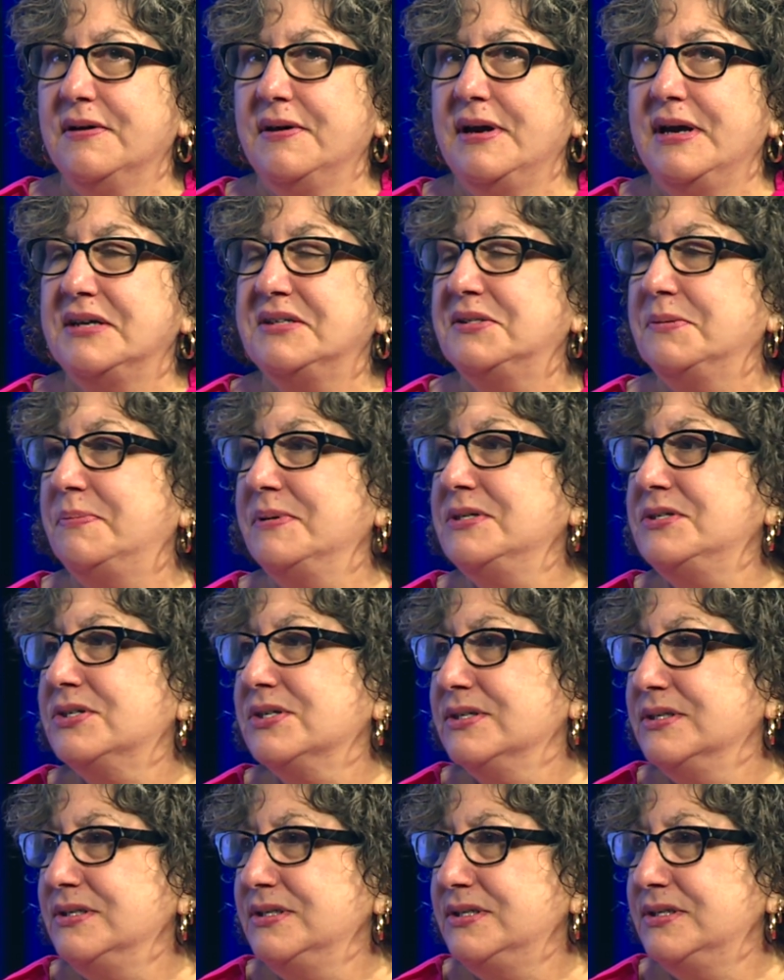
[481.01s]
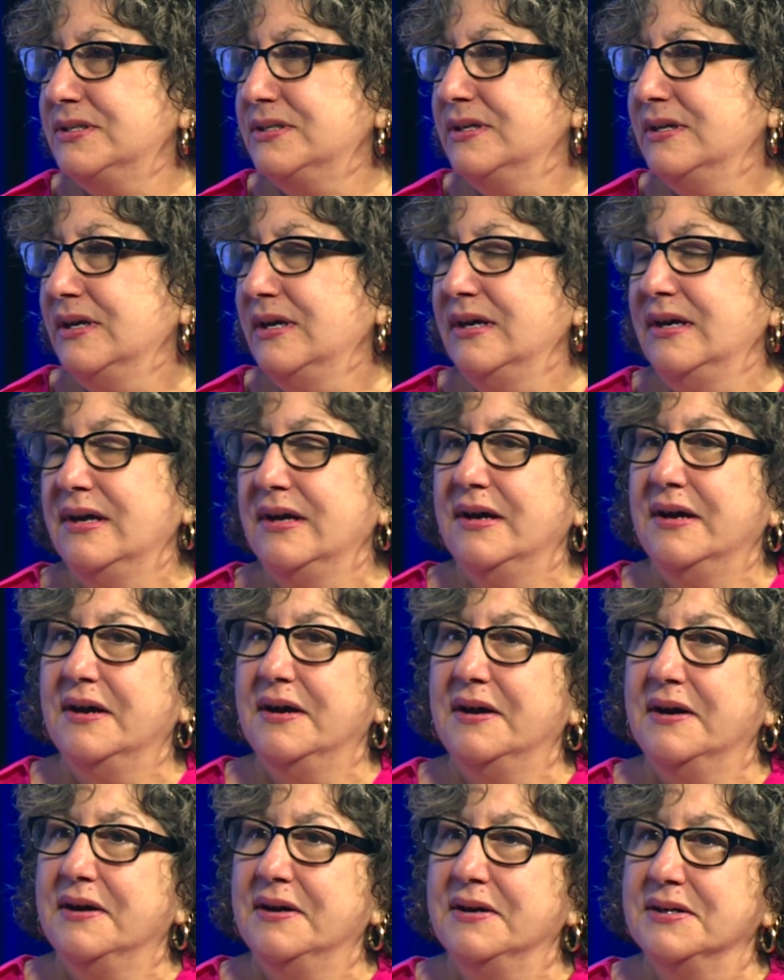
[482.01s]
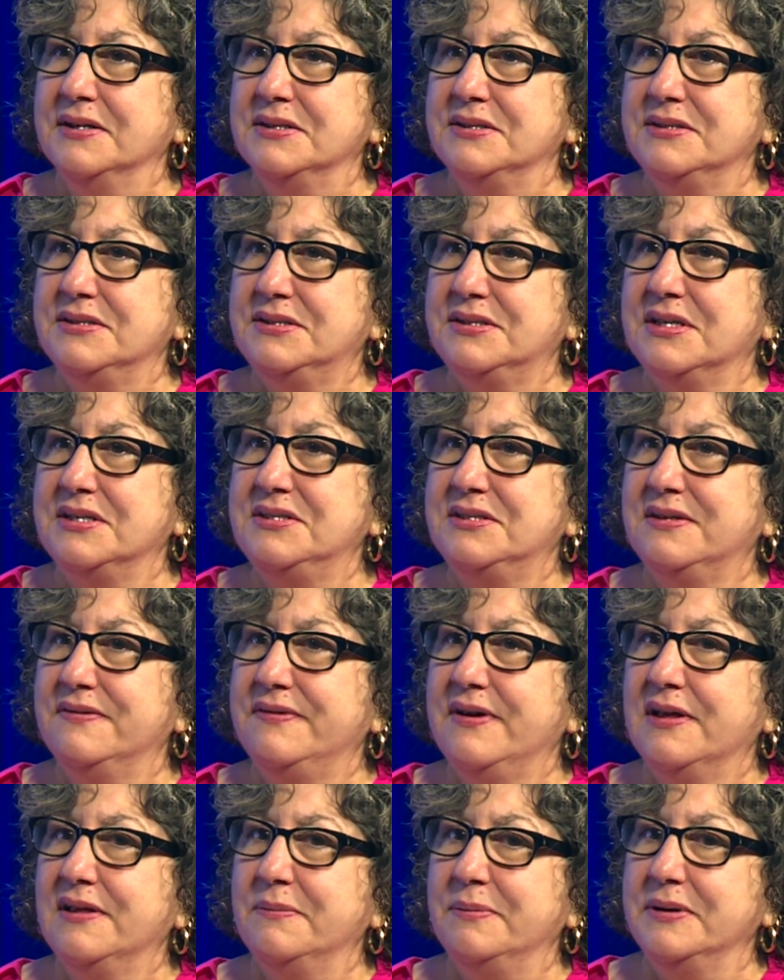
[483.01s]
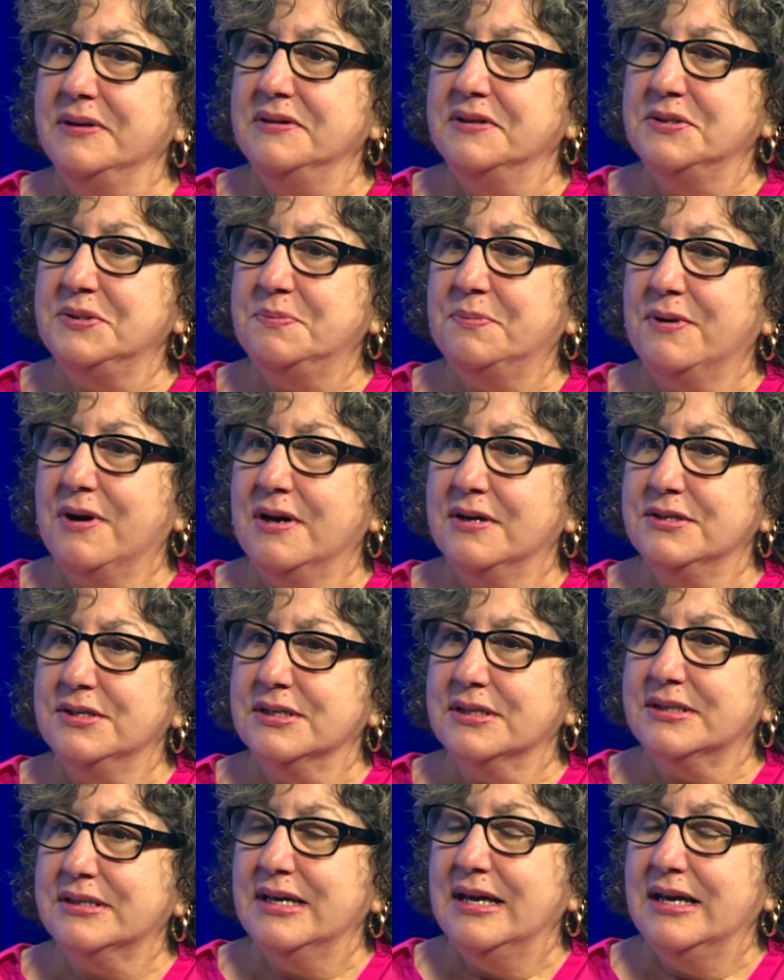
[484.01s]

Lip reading: exhibitions since developing this project.